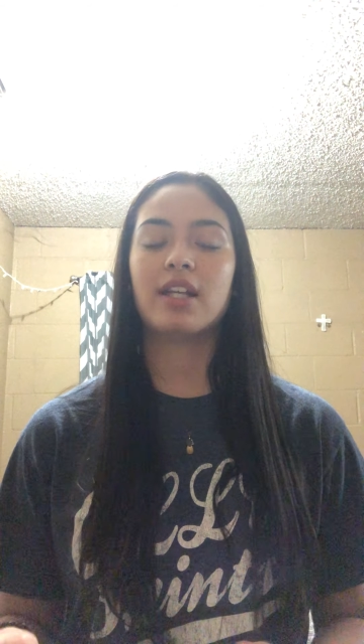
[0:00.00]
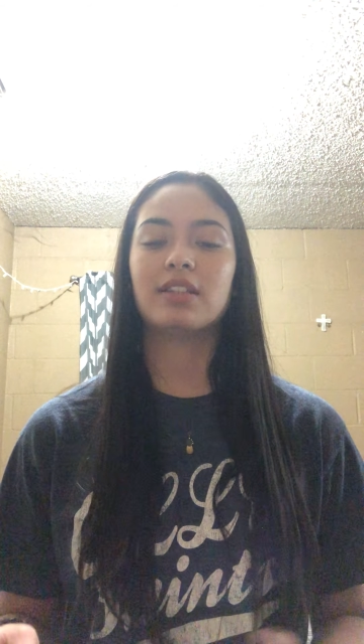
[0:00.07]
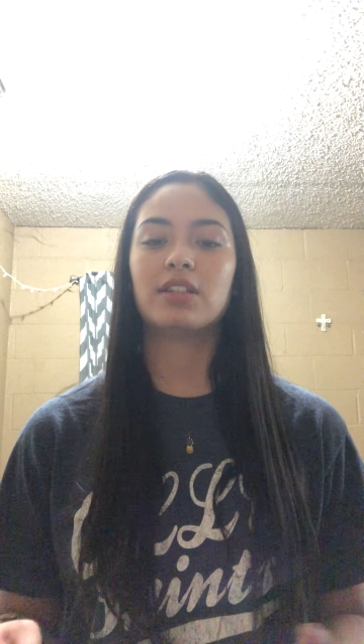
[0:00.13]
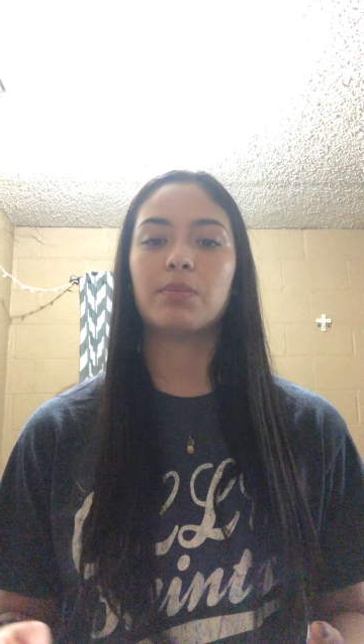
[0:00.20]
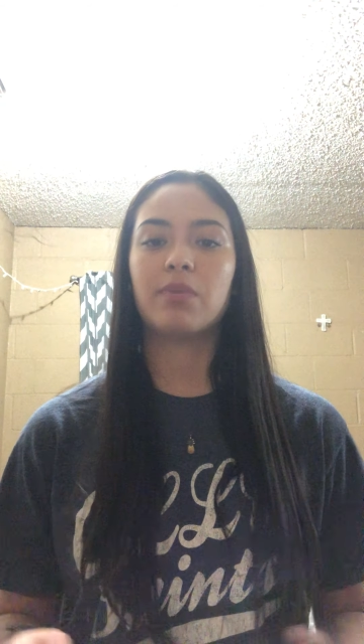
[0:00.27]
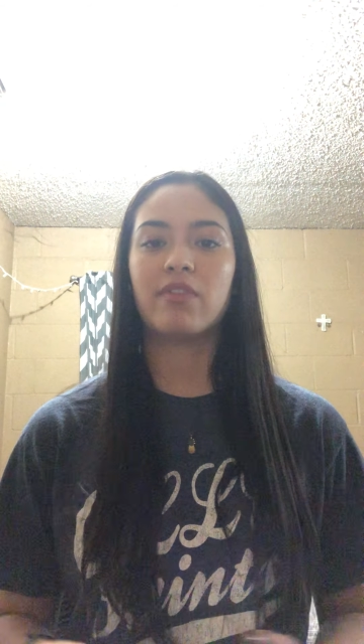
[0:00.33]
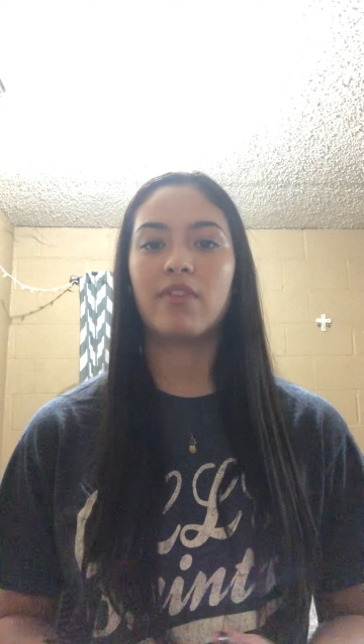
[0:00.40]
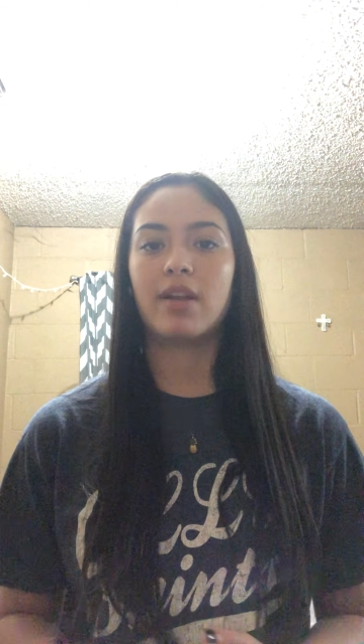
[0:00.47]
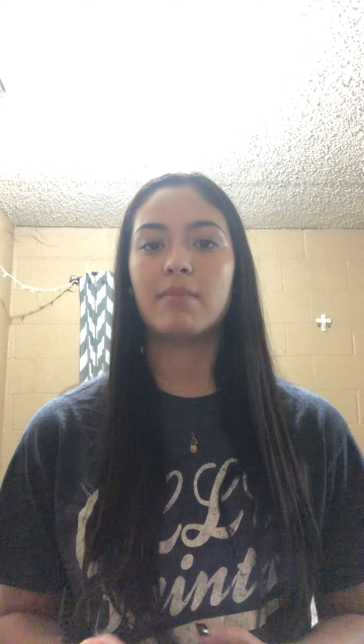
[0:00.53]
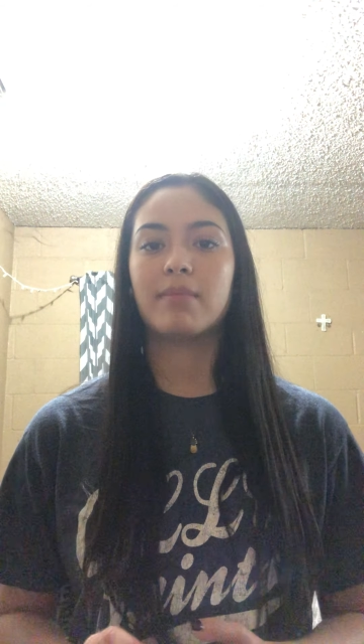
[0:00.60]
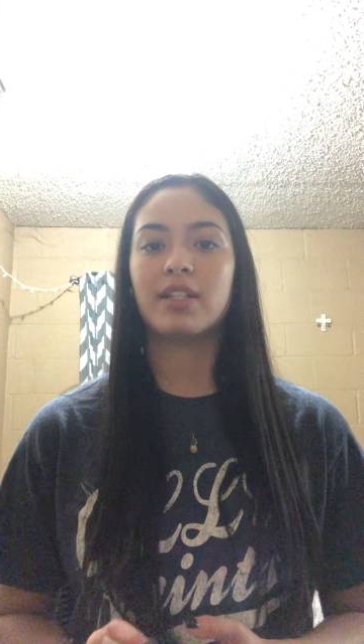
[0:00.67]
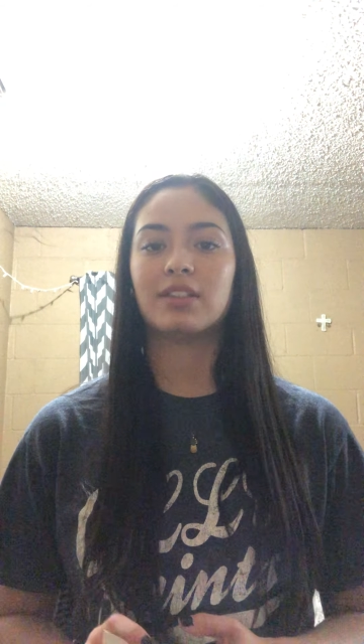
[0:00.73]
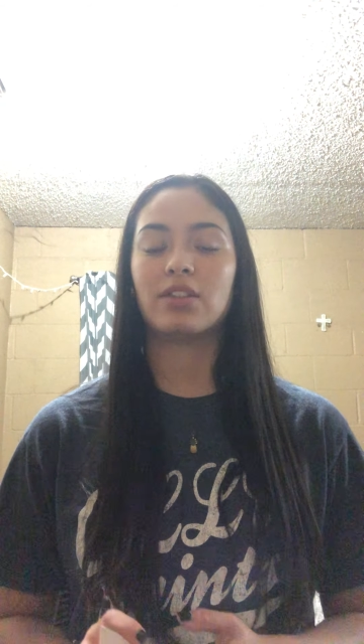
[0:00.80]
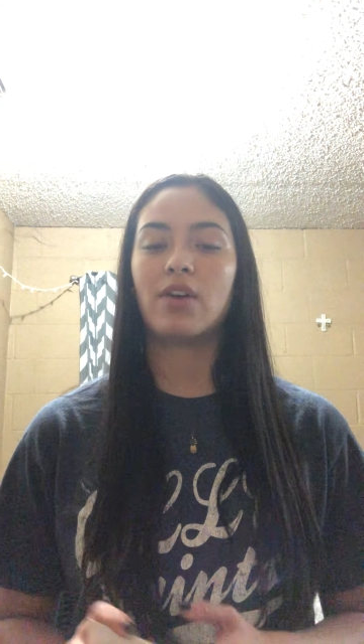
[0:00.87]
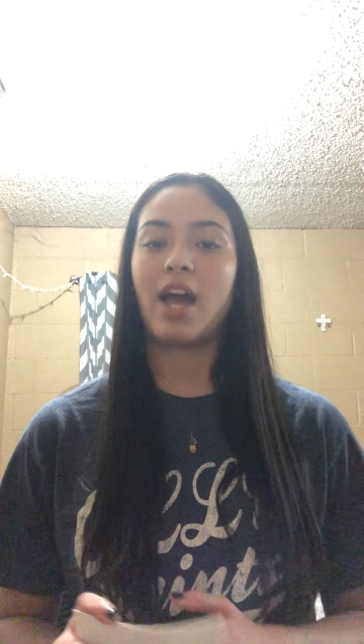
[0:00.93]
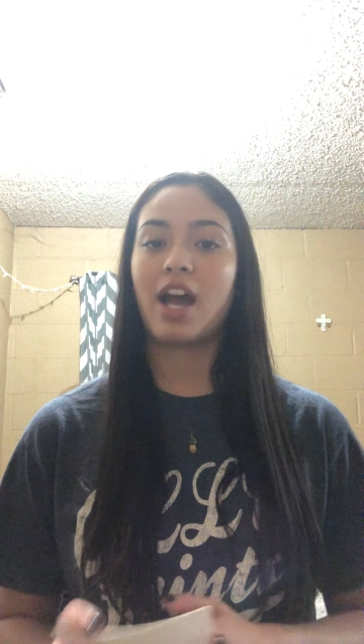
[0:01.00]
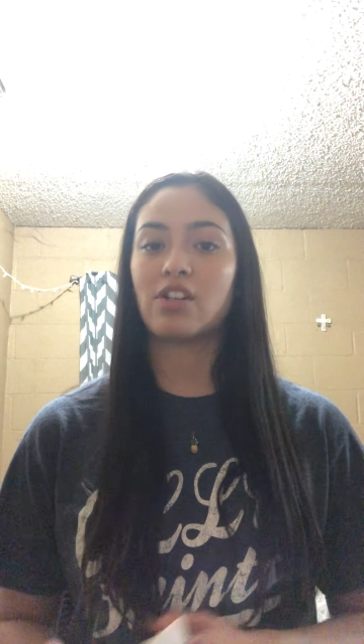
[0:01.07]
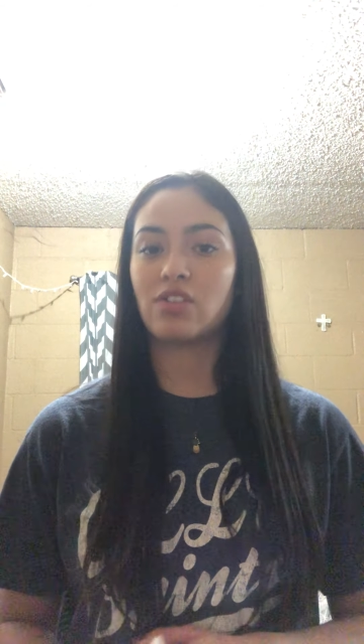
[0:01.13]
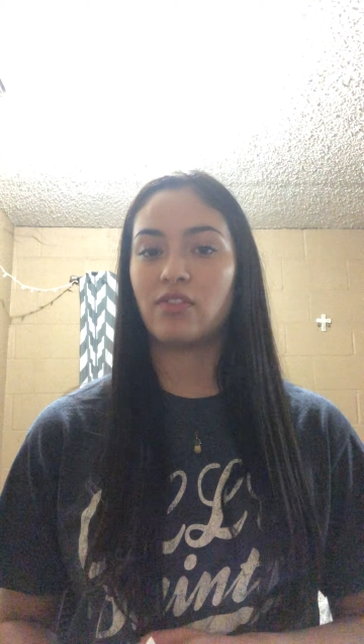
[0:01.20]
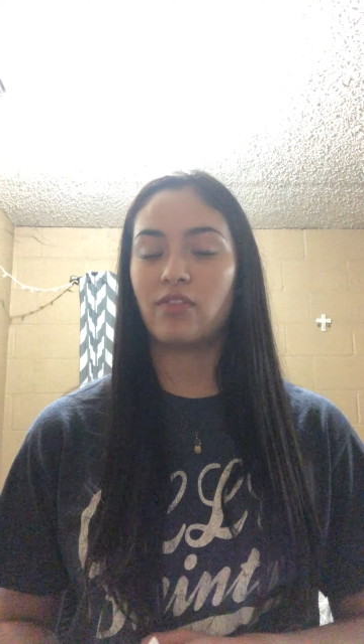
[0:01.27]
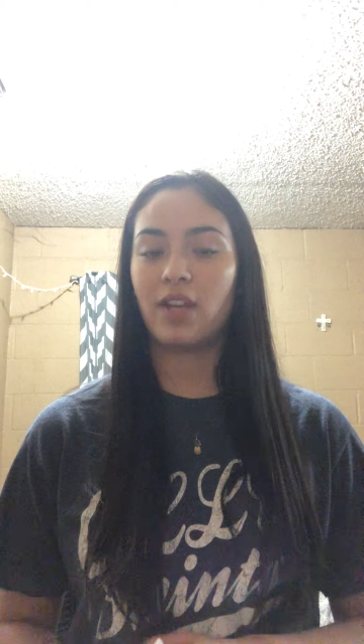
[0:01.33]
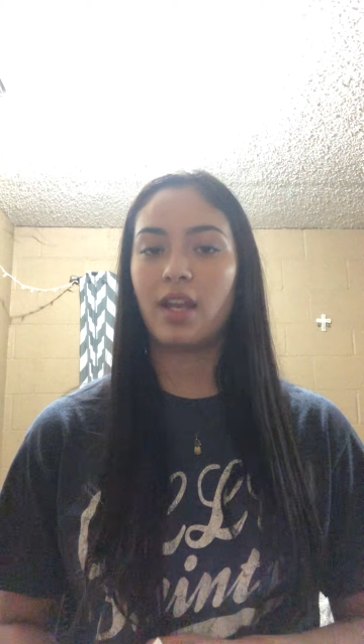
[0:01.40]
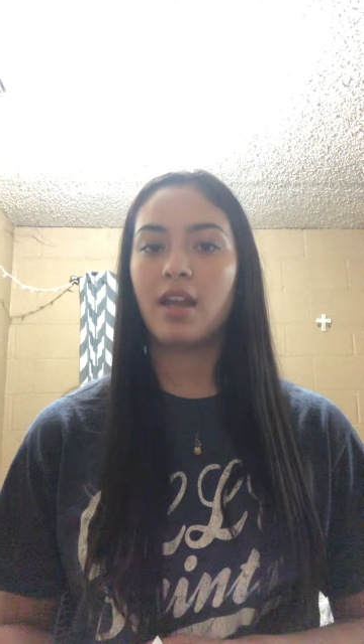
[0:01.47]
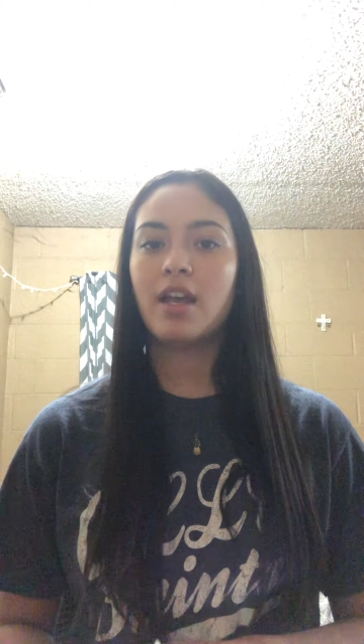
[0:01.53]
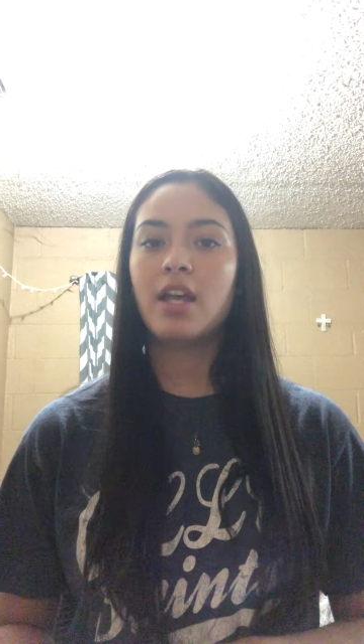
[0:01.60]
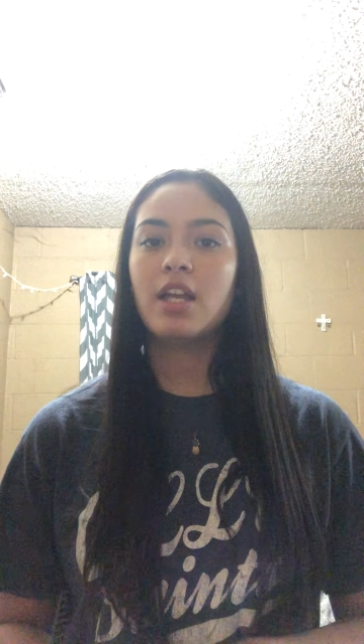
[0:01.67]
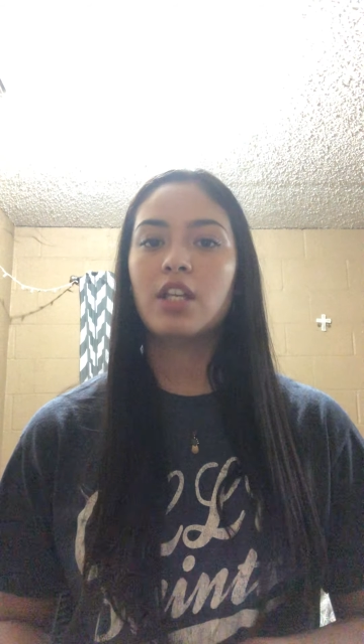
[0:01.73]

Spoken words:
is to prevent muscle atrophy.